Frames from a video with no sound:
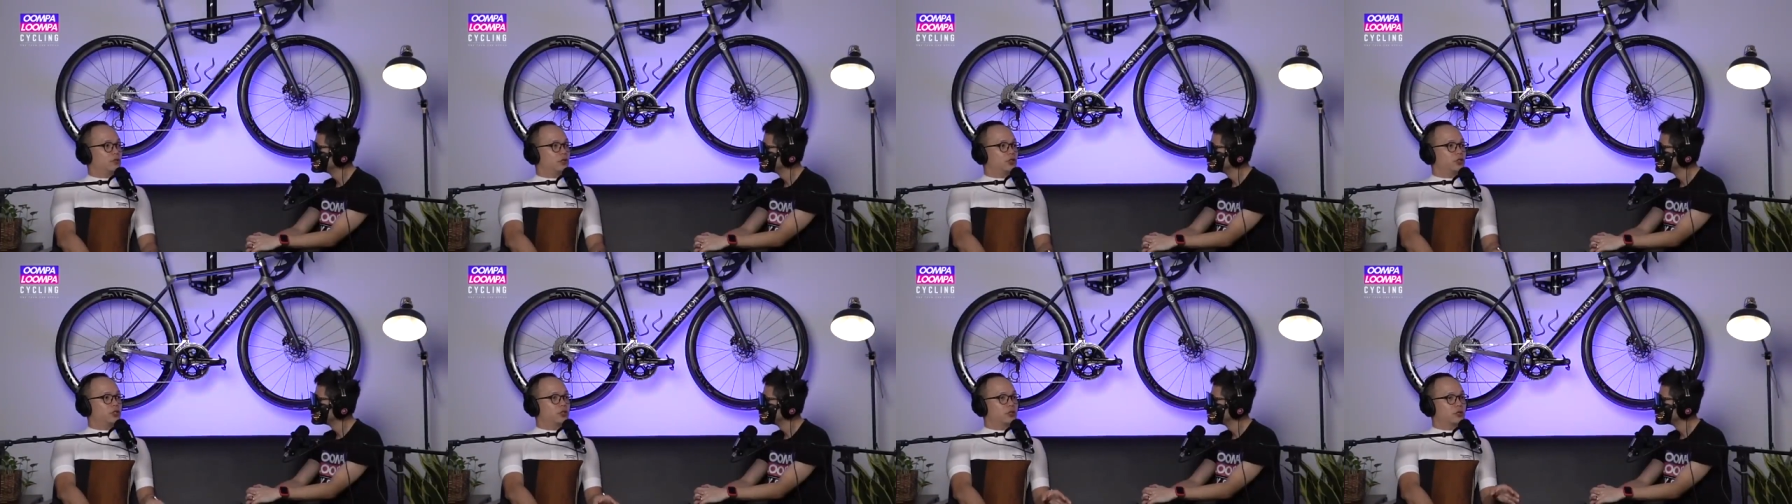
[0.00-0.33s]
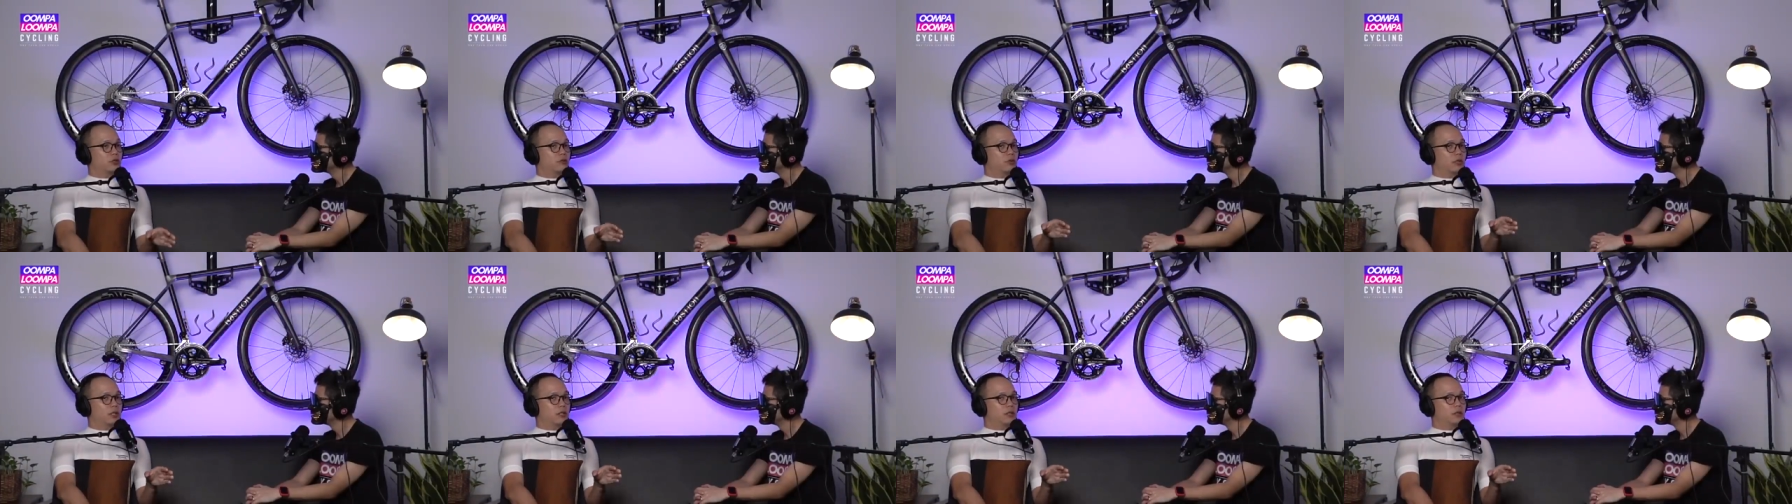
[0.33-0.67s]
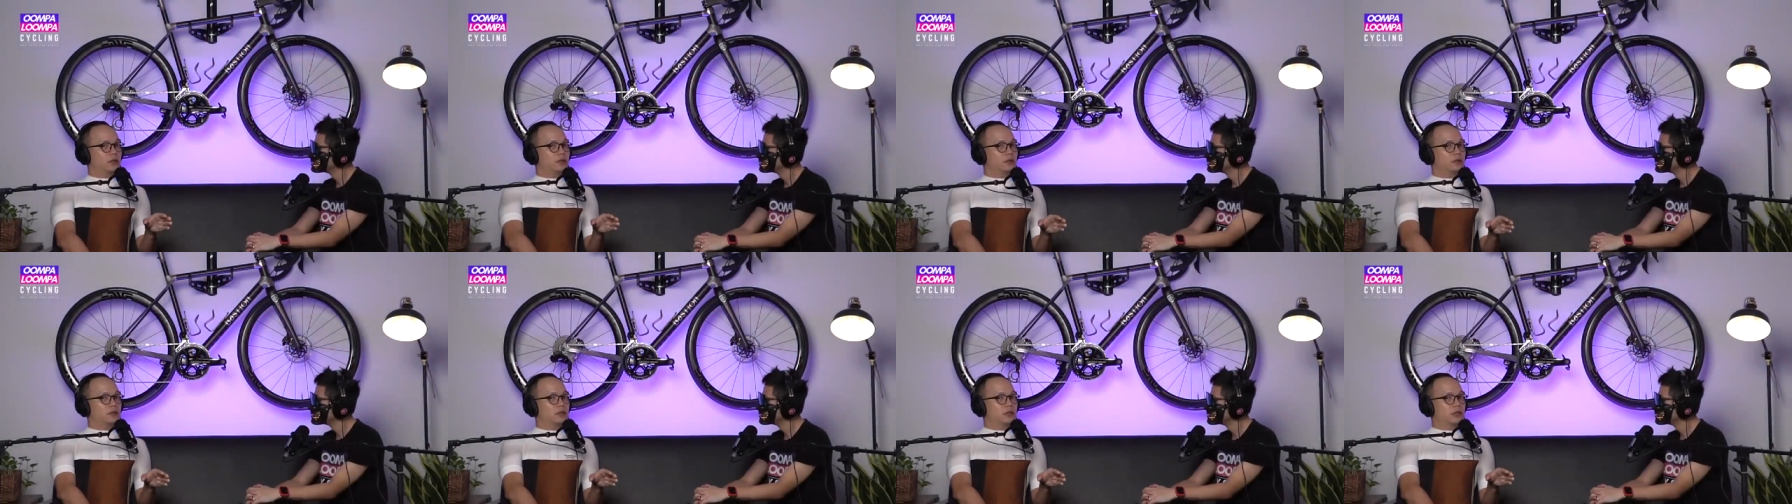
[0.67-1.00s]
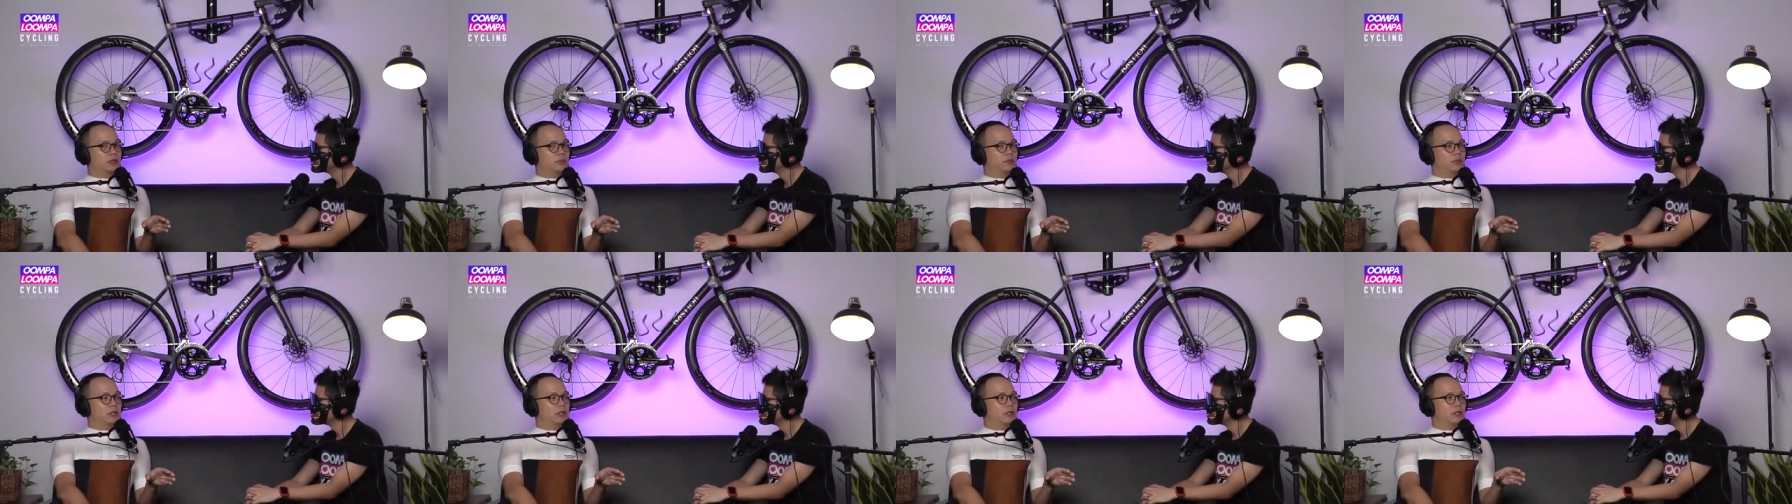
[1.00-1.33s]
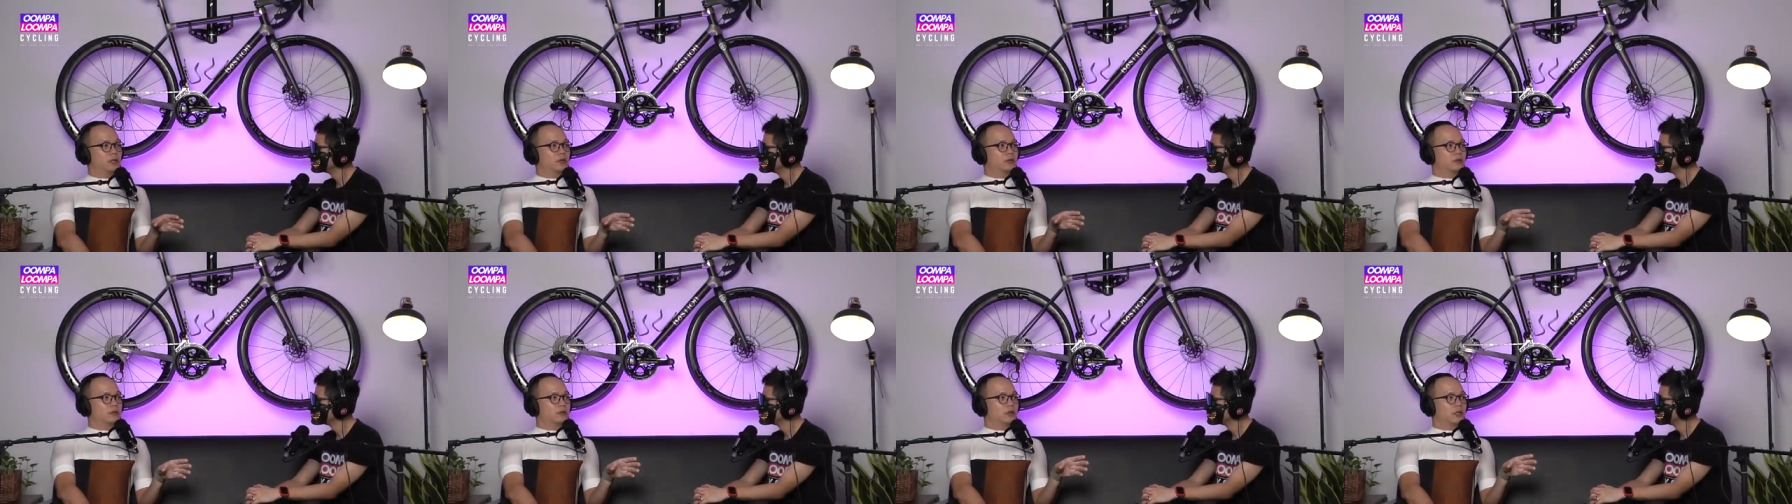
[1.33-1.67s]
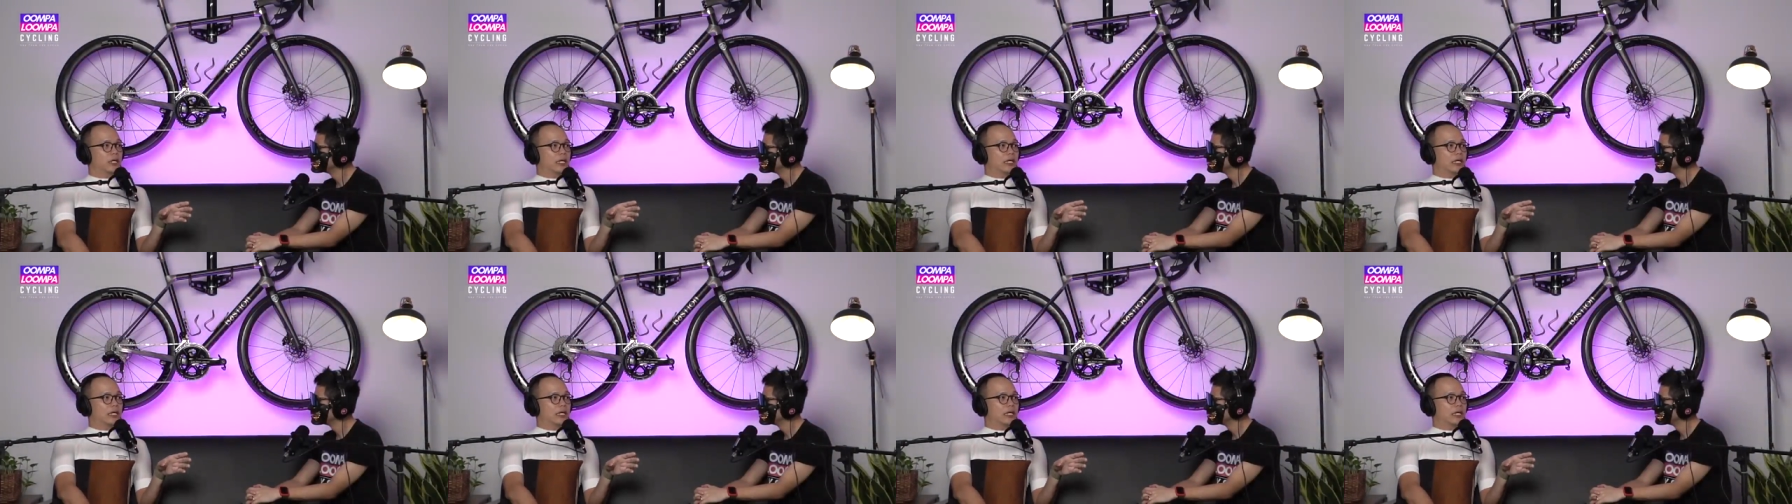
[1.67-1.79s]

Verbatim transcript: which is quite similar to